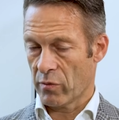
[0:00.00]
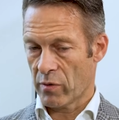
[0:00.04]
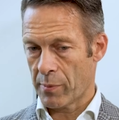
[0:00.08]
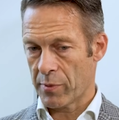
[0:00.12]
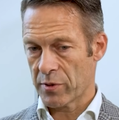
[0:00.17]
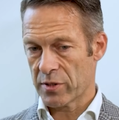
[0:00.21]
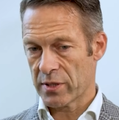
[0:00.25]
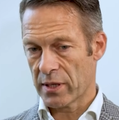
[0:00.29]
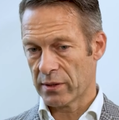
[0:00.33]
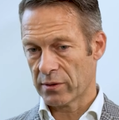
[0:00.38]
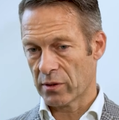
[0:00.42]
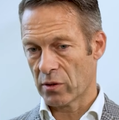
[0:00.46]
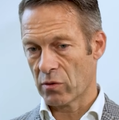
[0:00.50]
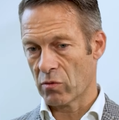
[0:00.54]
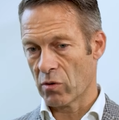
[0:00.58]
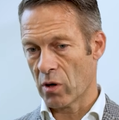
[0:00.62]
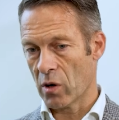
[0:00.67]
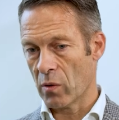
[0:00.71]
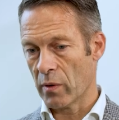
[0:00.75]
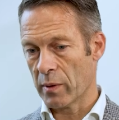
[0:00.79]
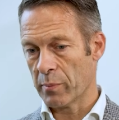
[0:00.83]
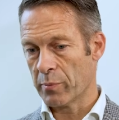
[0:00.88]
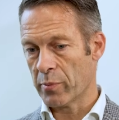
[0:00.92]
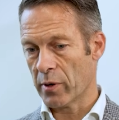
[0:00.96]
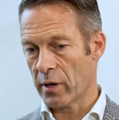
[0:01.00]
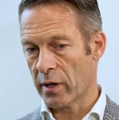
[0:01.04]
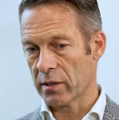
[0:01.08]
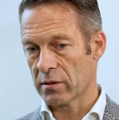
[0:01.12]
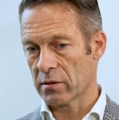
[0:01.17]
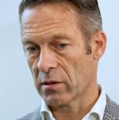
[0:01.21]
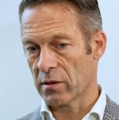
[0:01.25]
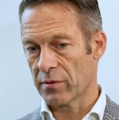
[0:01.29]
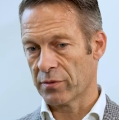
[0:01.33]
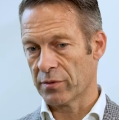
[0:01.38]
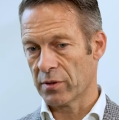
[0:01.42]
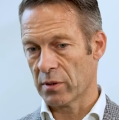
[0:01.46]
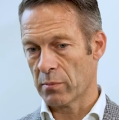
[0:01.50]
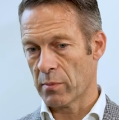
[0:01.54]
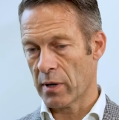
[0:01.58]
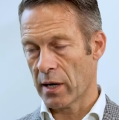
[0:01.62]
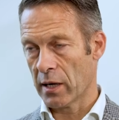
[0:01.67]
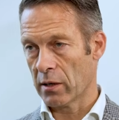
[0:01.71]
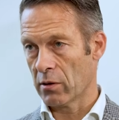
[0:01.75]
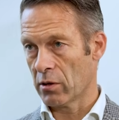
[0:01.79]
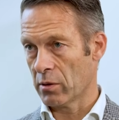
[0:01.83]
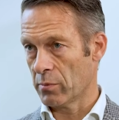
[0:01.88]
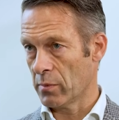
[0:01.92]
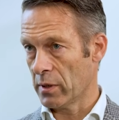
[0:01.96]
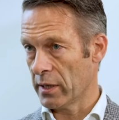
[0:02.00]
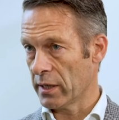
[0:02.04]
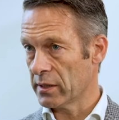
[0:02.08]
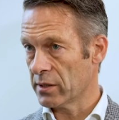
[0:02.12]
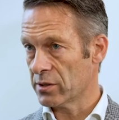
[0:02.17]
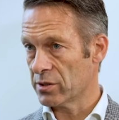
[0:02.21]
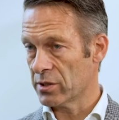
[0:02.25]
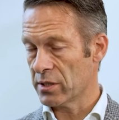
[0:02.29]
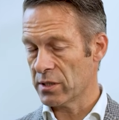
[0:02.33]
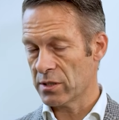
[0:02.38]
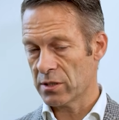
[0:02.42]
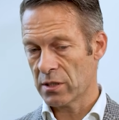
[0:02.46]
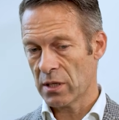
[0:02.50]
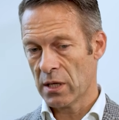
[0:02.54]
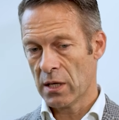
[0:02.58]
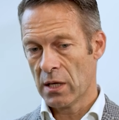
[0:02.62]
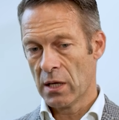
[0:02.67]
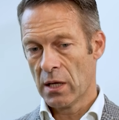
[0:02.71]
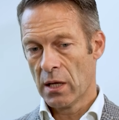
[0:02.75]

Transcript: represent a growing part of the myeloid malignancies.